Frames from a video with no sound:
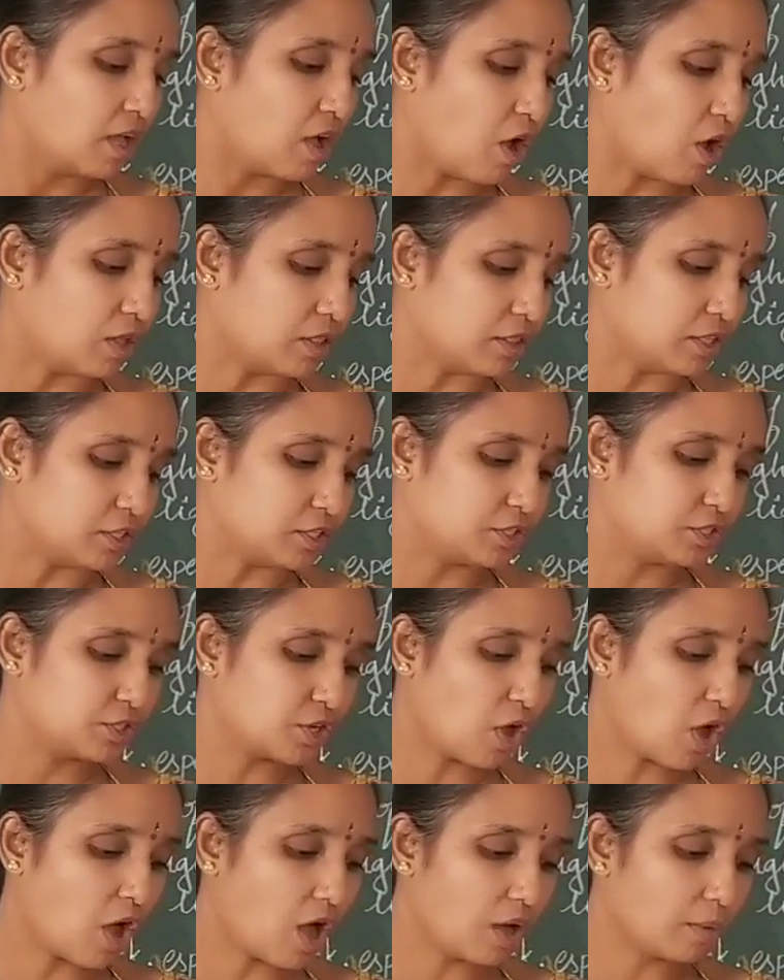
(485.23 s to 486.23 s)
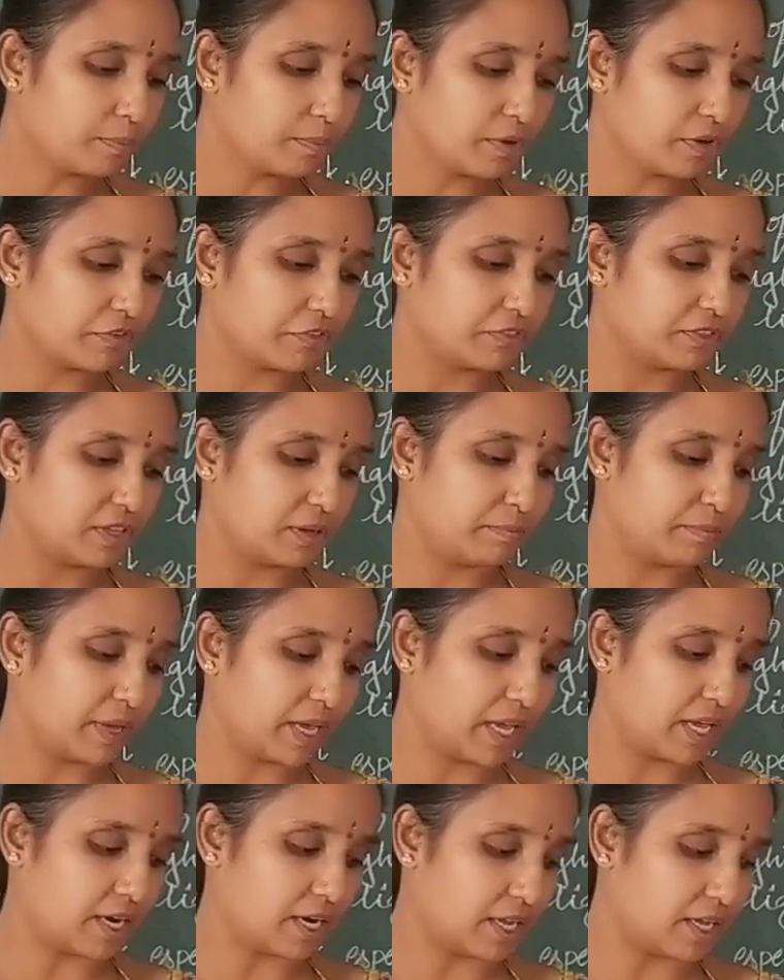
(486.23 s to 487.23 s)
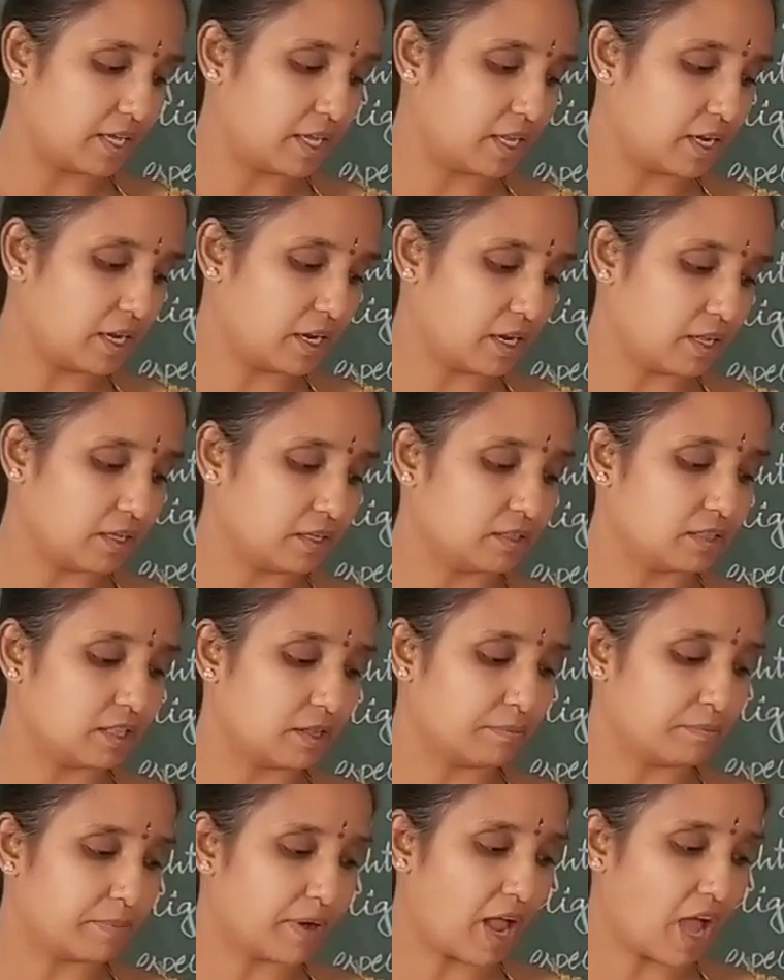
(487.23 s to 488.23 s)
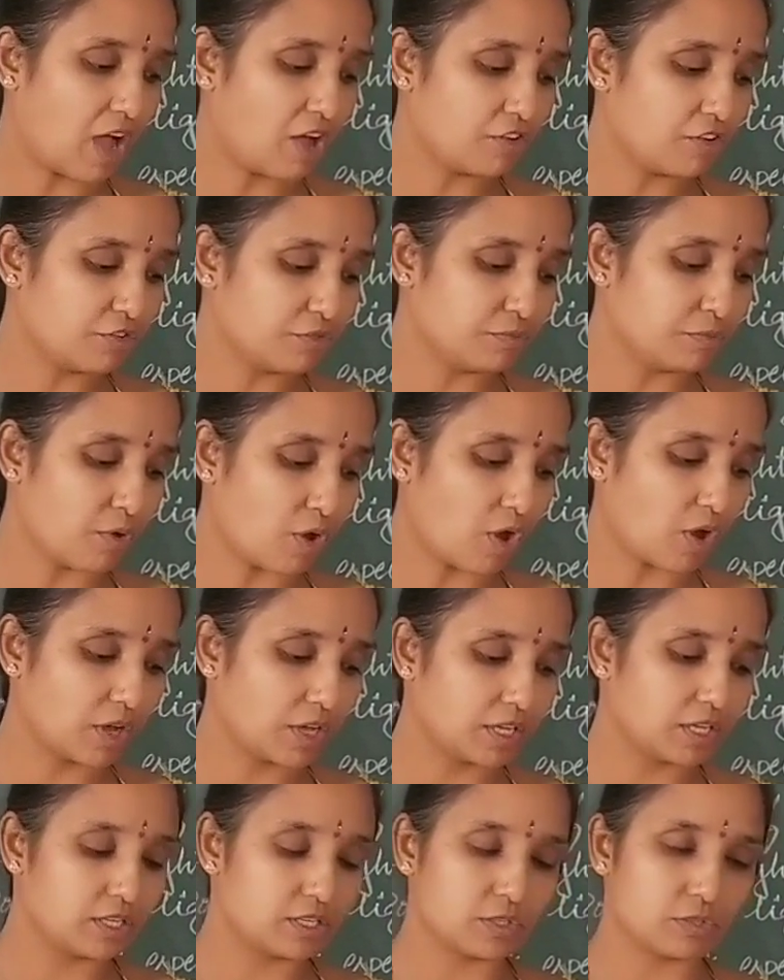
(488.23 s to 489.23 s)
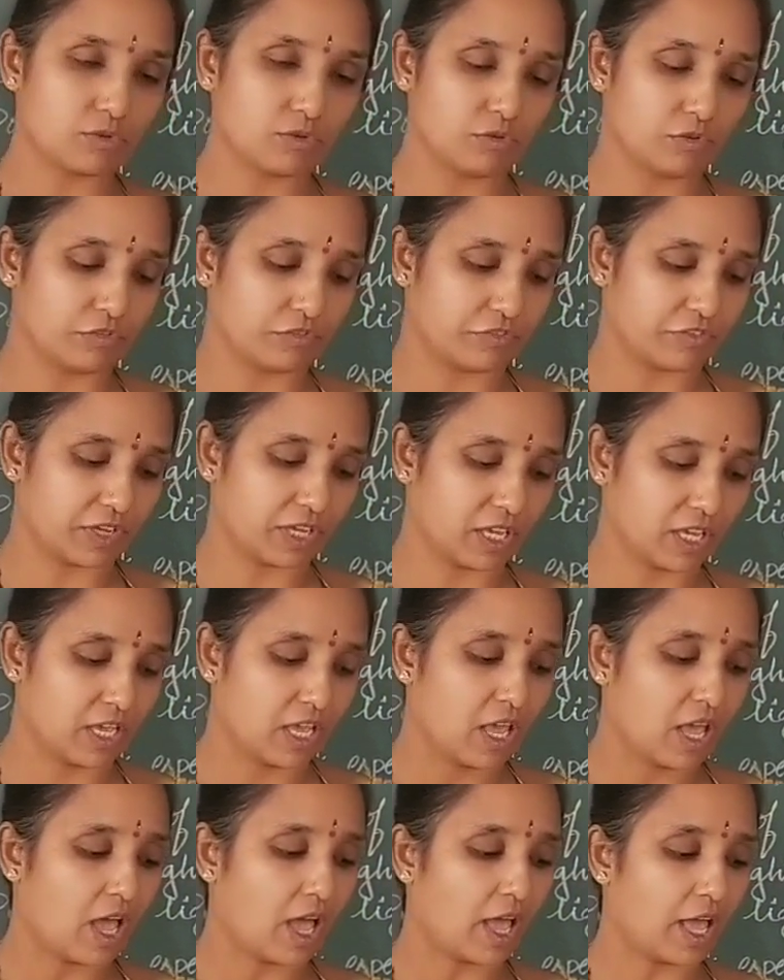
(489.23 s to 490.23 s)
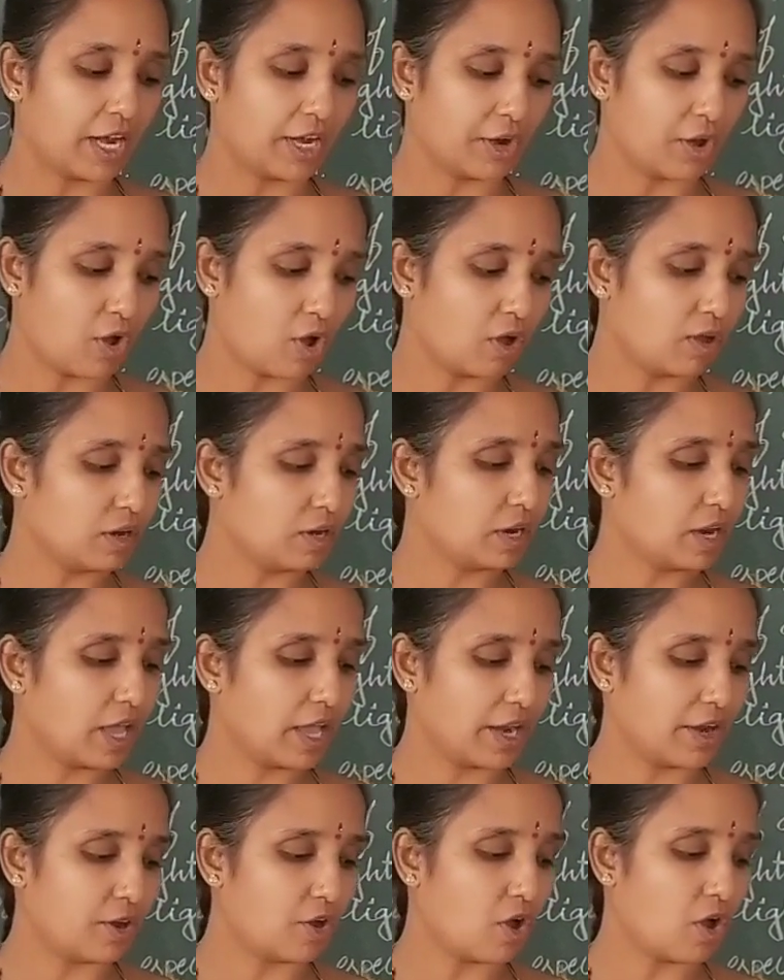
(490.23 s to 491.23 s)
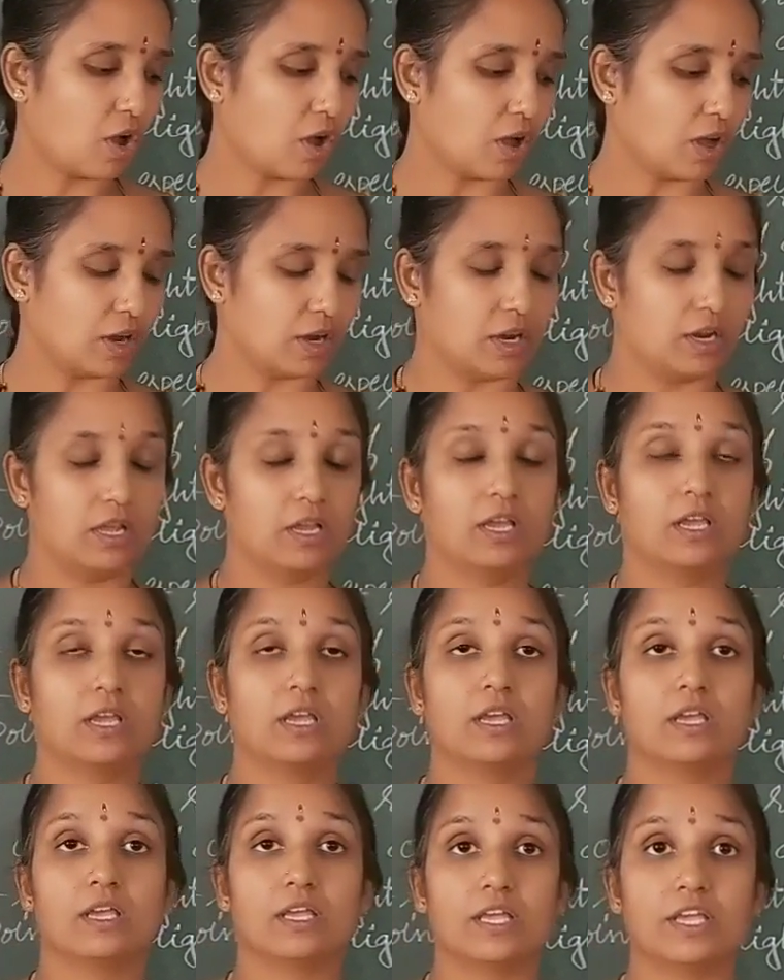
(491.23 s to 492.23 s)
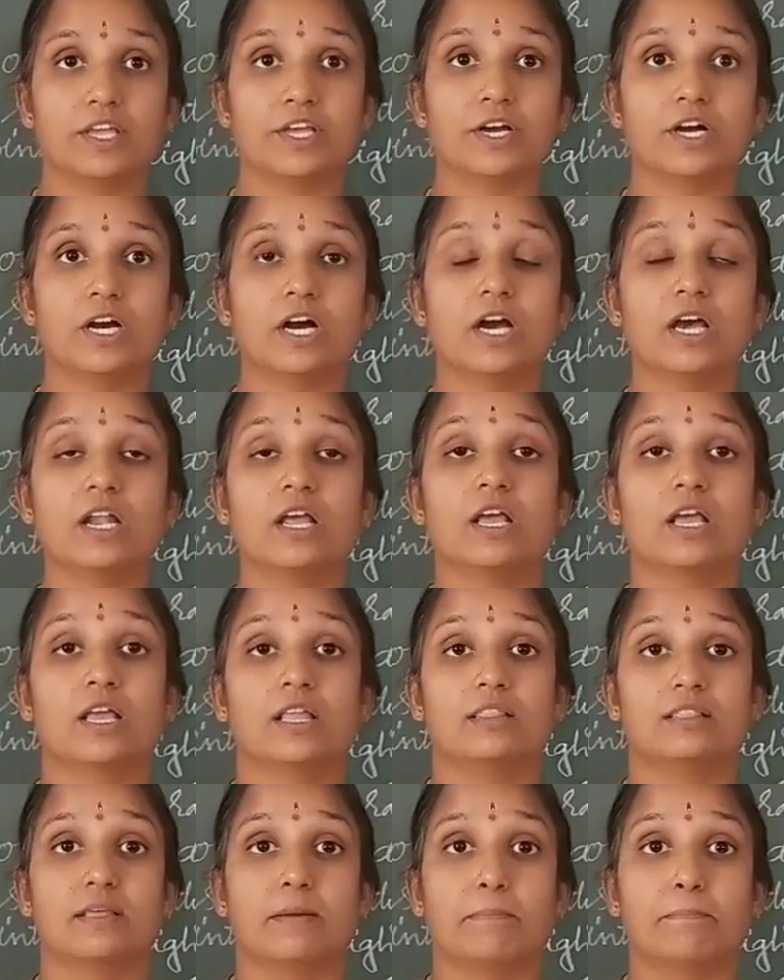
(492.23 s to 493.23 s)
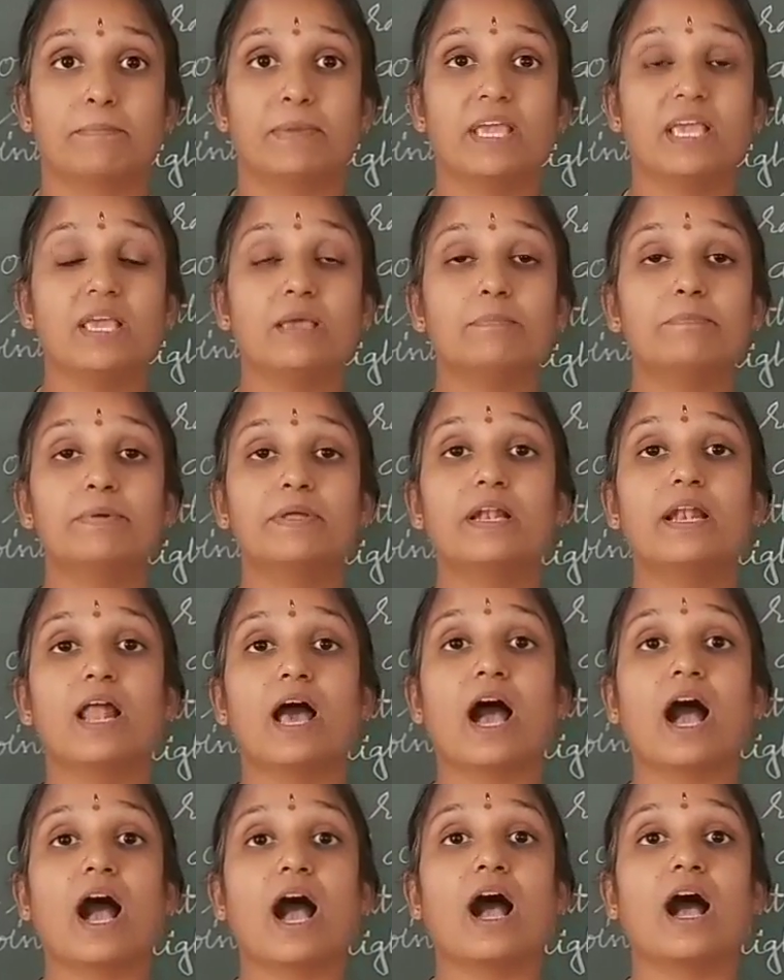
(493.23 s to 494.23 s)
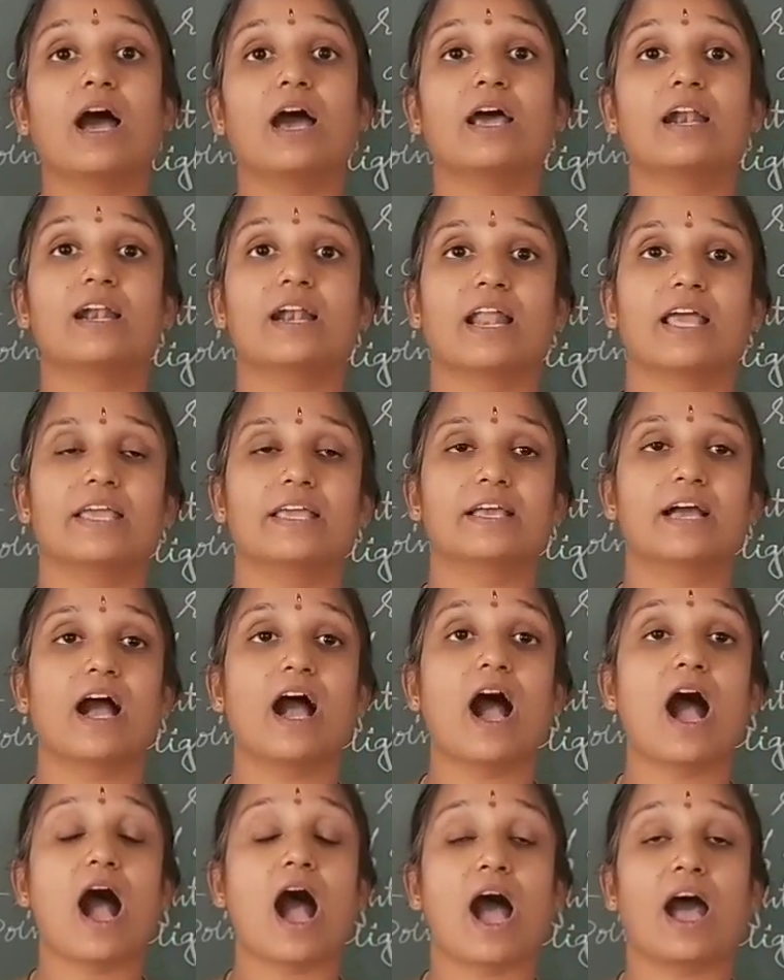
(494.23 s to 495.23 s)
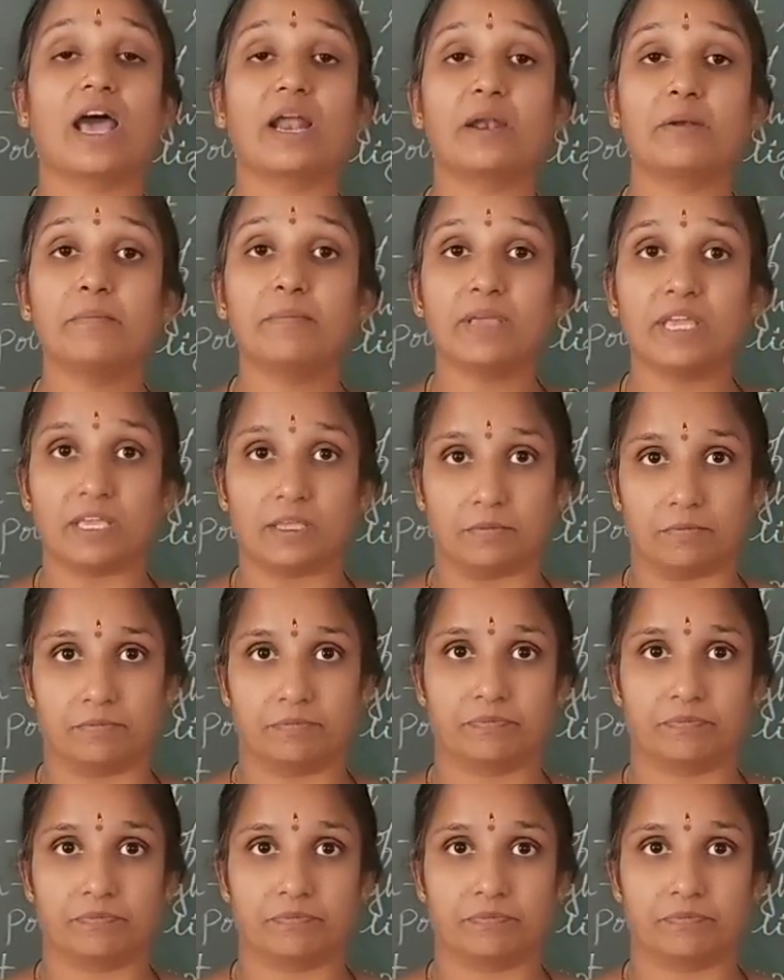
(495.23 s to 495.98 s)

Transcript: On the top of the bare hill, the plough boy is woofing, anon, anon. Here, the people are like an army.